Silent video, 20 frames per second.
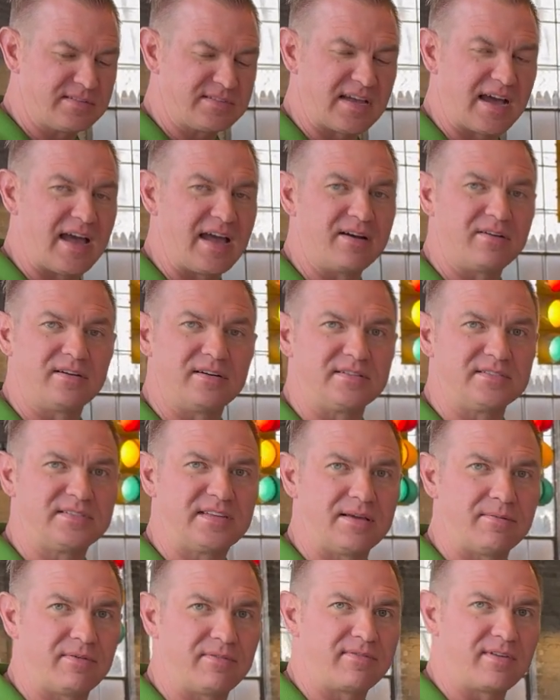Tyler, and
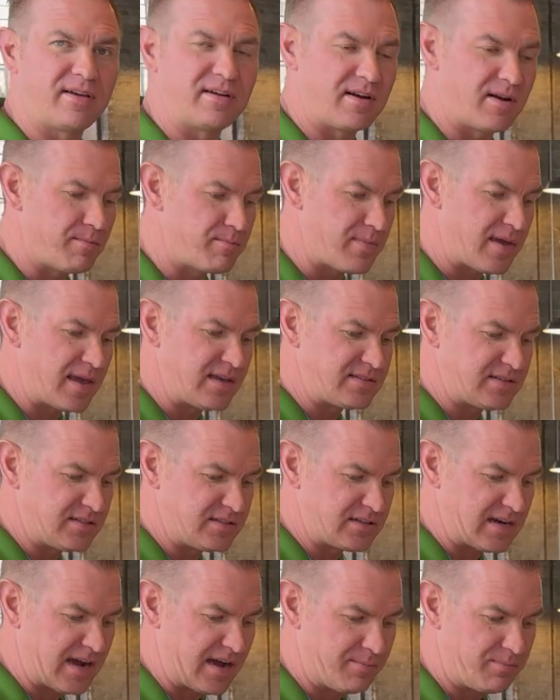Tim have done an amazing
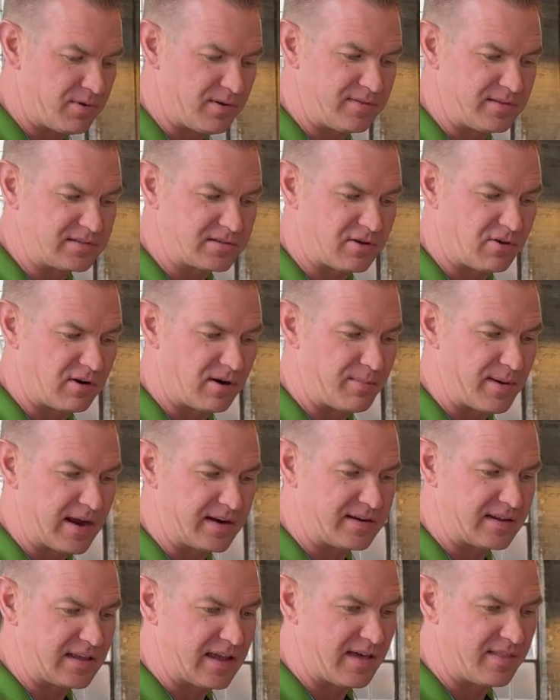job putting this car back
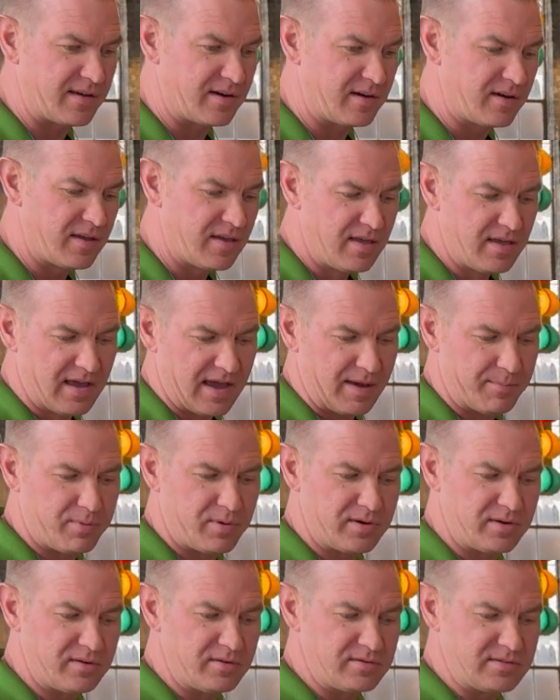together. I
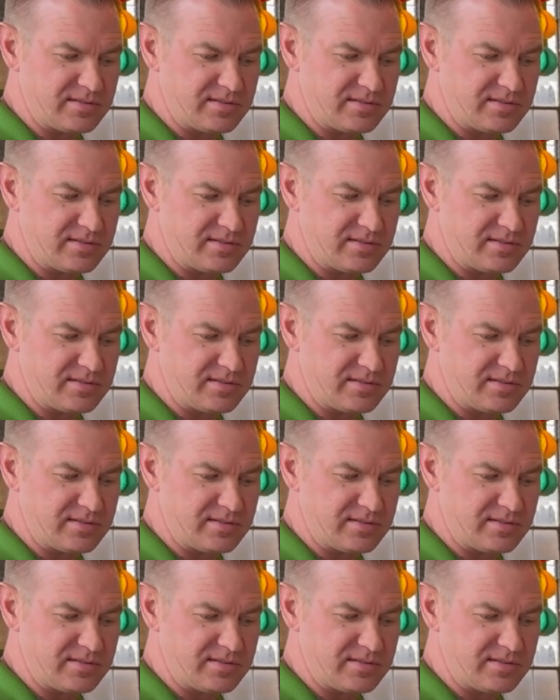put new